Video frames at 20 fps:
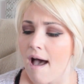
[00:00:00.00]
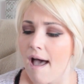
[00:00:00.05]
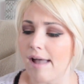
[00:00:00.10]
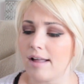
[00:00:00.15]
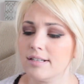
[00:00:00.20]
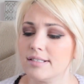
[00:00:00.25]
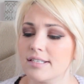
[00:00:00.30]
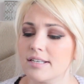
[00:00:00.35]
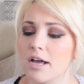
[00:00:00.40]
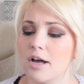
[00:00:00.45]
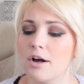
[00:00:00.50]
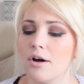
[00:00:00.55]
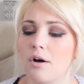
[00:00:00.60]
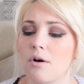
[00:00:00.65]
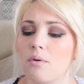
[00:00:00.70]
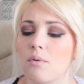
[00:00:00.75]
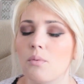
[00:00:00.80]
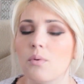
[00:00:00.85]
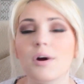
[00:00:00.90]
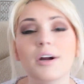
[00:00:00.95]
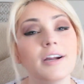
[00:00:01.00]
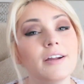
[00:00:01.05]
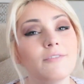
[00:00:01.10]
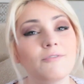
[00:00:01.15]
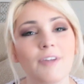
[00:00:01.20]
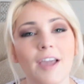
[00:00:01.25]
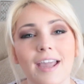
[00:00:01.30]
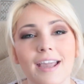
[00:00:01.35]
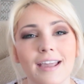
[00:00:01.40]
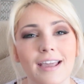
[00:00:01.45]
And so we're
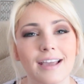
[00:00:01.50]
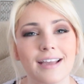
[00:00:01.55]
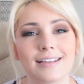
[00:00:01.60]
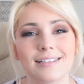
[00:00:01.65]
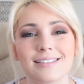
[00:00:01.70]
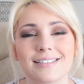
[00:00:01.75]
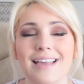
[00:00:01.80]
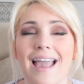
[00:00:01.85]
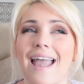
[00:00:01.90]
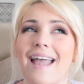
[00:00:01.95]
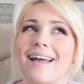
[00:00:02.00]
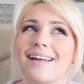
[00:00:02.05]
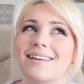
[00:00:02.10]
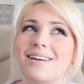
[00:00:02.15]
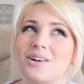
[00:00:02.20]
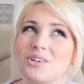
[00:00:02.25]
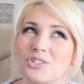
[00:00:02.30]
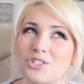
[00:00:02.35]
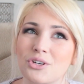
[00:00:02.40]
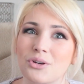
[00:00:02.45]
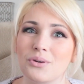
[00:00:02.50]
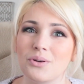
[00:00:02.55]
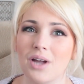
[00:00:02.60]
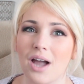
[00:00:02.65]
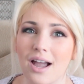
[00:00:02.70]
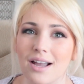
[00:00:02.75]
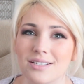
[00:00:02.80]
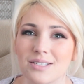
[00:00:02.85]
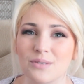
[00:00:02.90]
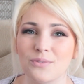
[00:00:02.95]
in Vegas, and I'll show you
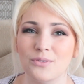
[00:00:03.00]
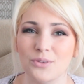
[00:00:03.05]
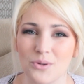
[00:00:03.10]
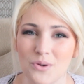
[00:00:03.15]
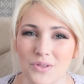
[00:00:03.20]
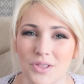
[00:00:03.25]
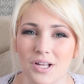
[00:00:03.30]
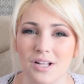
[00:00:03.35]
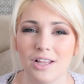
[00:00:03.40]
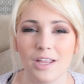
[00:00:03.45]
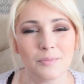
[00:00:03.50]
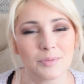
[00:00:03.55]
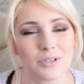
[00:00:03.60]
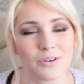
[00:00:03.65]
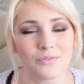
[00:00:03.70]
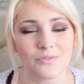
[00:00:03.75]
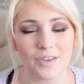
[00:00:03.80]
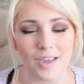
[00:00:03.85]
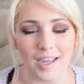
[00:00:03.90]
guys a few of the clips from